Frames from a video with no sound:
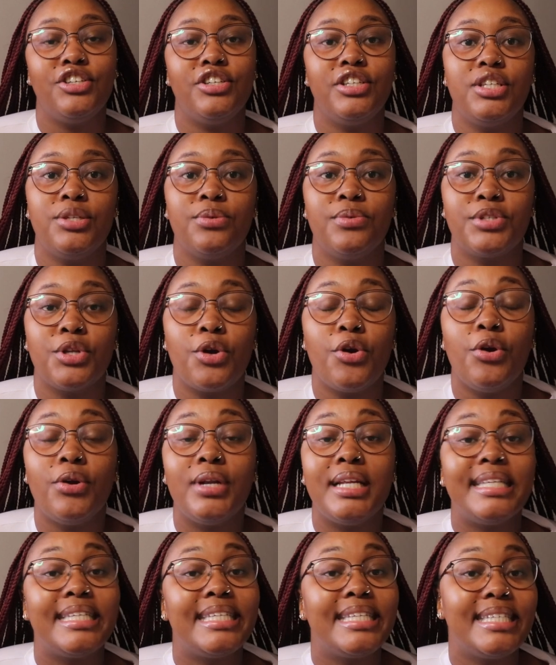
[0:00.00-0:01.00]
you, she was
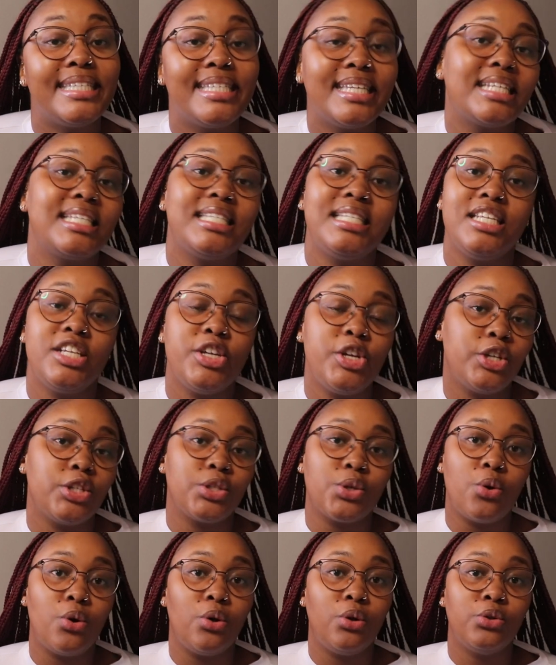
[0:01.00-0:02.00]
only 16
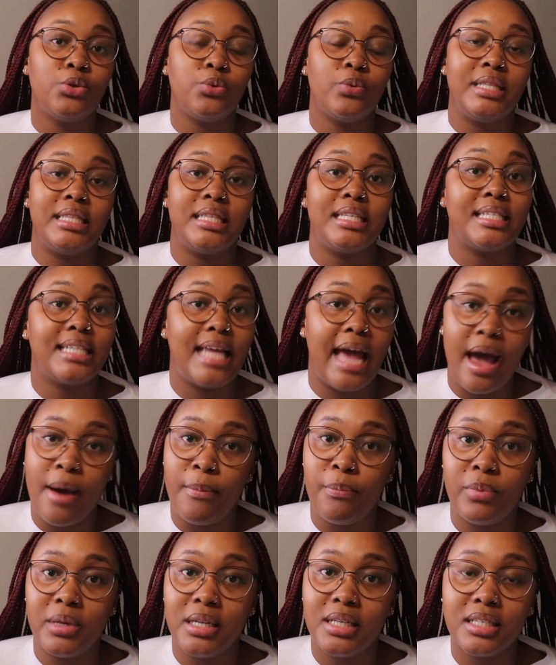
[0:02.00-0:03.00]
years old when this
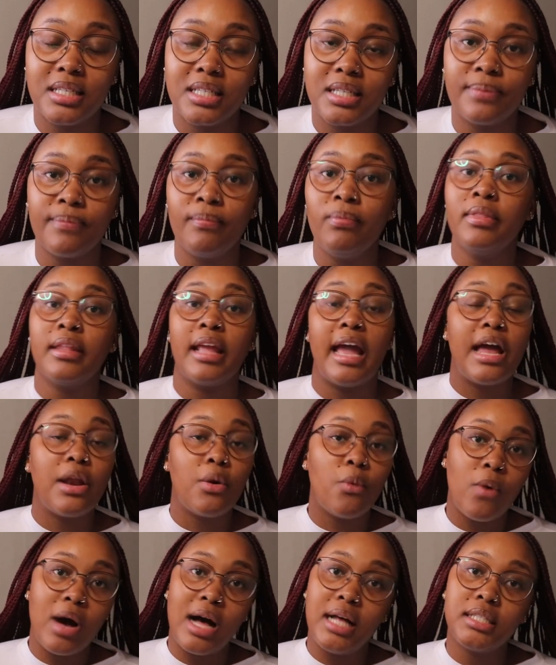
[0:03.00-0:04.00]
happened.
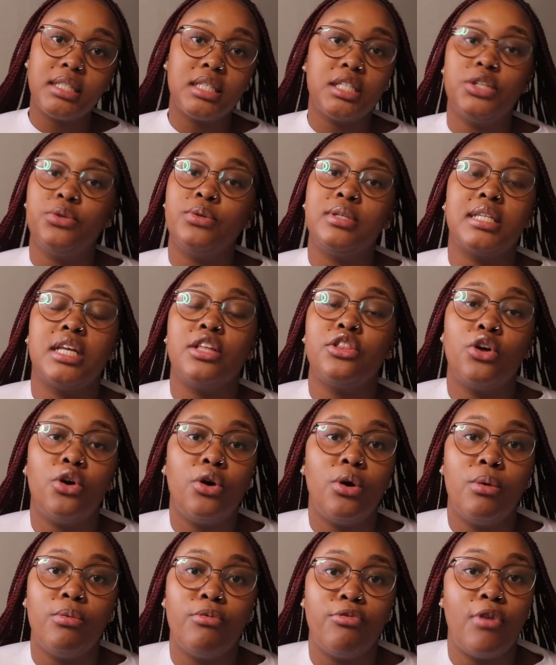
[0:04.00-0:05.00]
And whilst she was in the
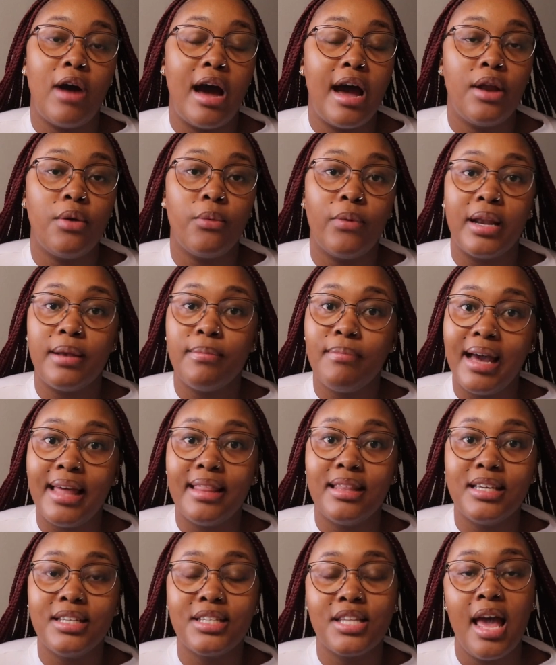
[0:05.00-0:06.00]
home for unwed
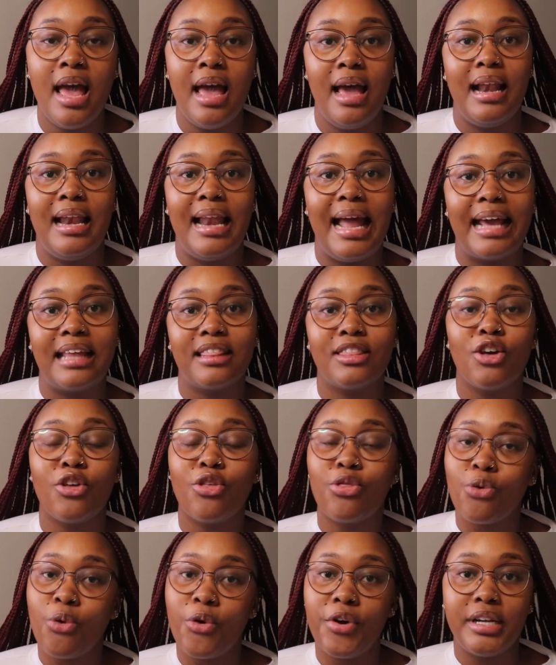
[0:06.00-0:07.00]
mothers, like, the
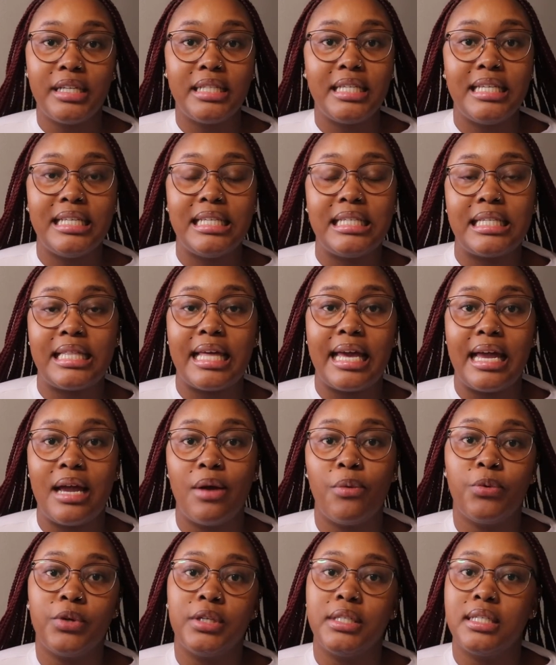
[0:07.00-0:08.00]
authorities
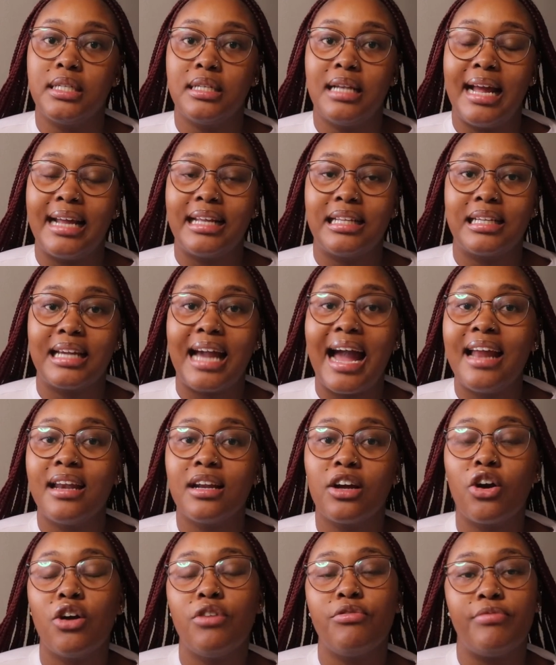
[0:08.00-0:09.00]
there would like kind
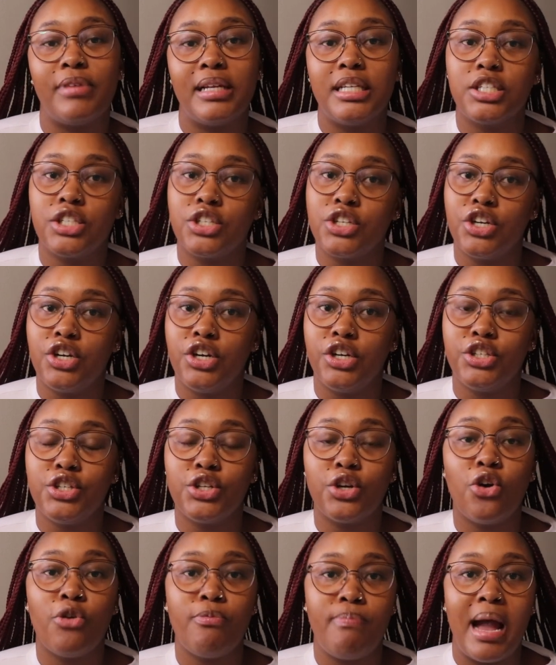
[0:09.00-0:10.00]
of convinced her
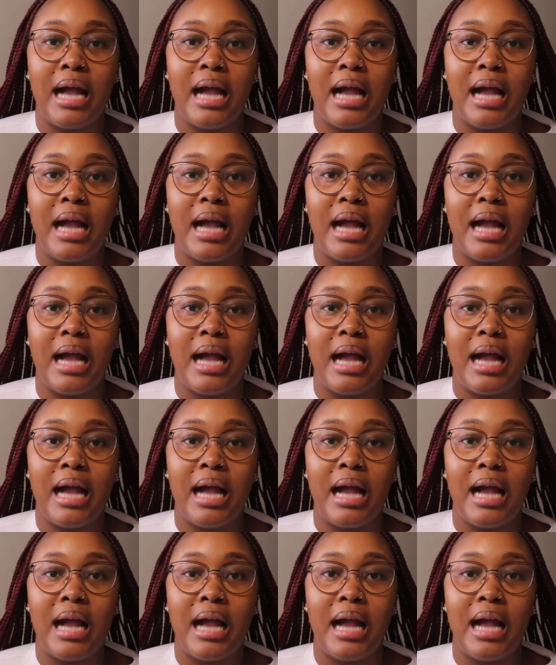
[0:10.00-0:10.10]
to go